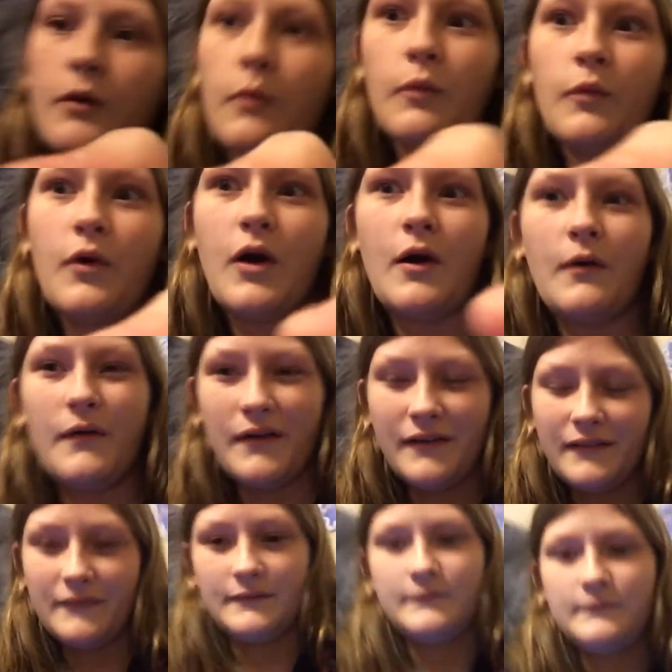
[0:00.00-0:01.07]
Whoa.
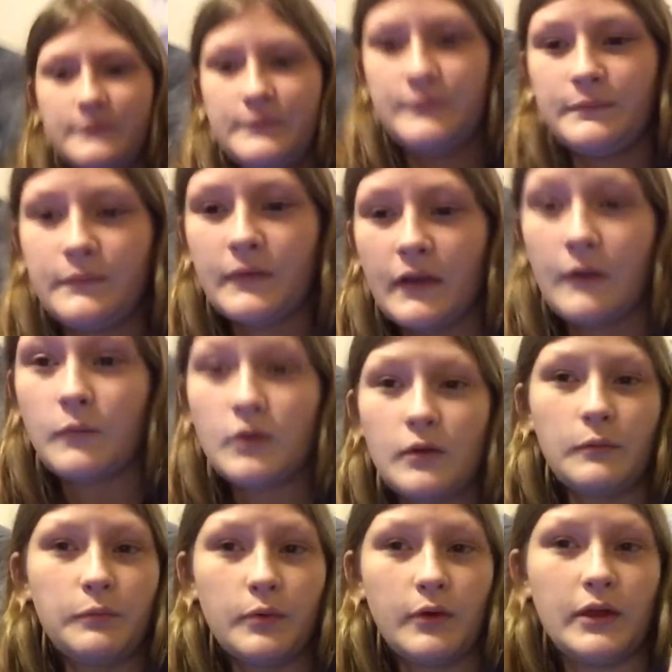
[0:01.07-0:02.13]
I'm gonna
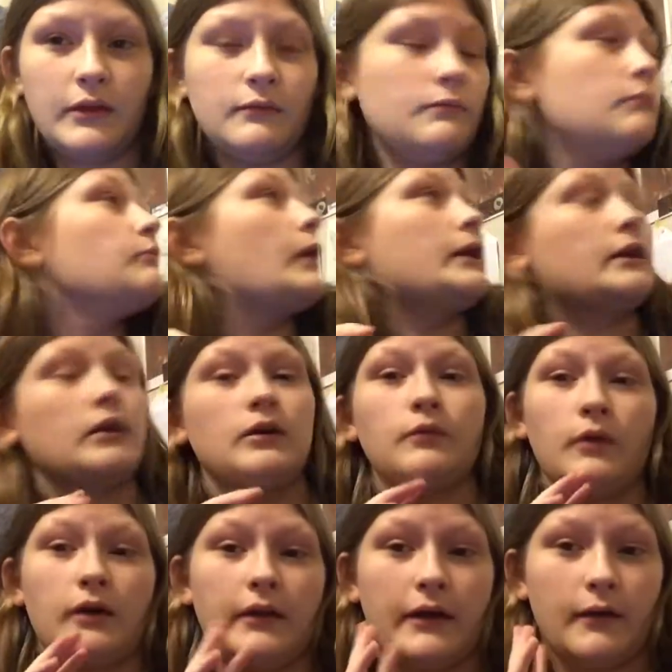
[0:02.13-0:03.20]
point my art
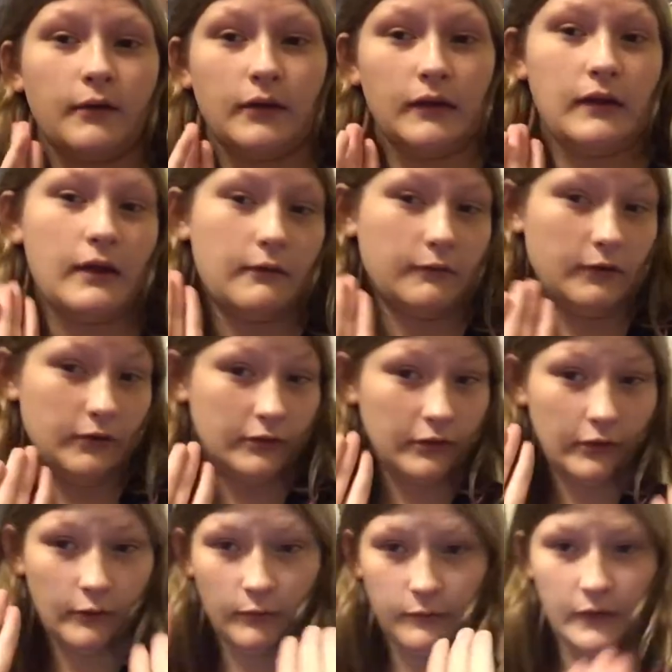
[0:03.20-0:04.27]
wall out in every
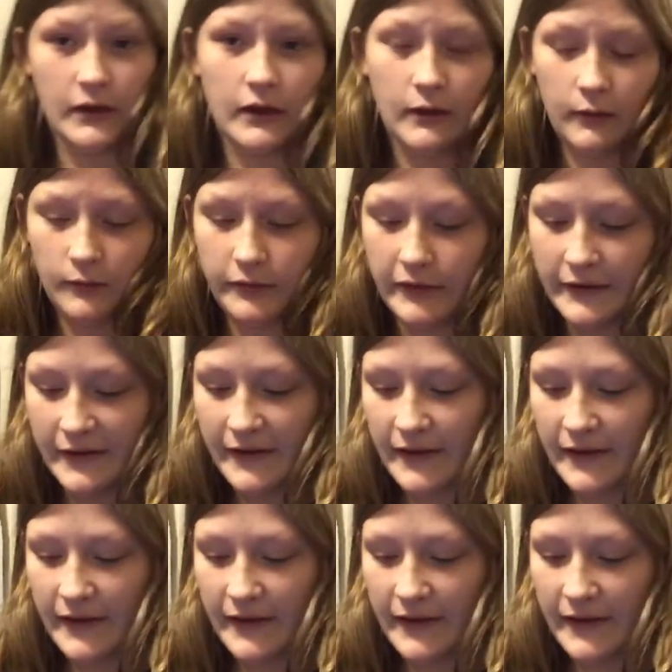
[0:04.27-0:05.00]
single video that I